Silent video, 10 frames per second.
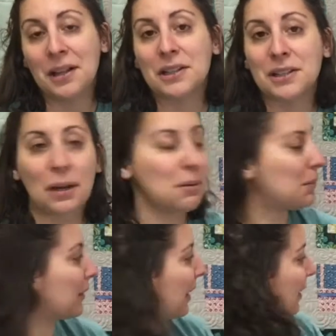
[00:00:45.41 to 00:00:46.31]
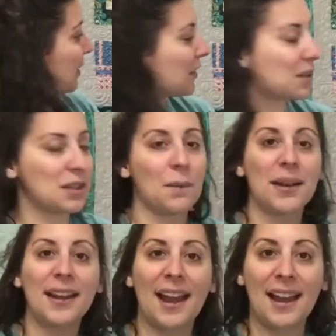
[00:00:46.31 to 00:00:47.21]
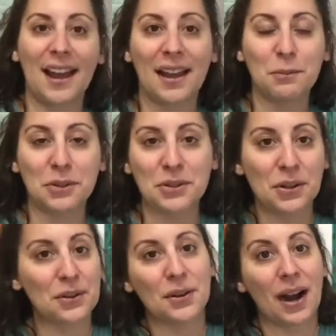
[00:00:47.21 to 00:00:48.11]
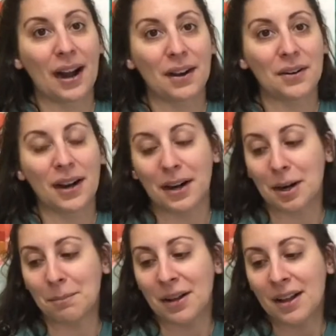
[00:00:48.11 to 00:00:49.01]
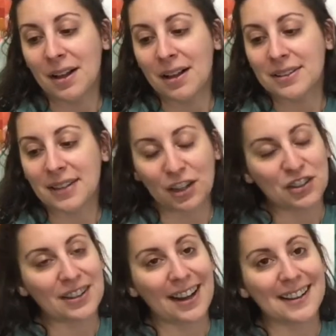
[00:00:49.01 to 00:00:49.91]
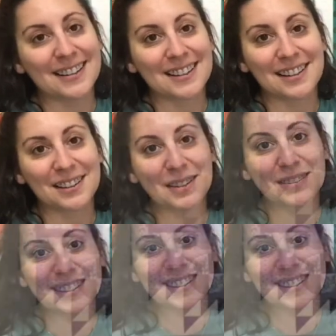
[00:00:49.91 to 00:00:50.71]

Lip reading: So we'll get to sewing and we'll show you how section 9 is going to look when it's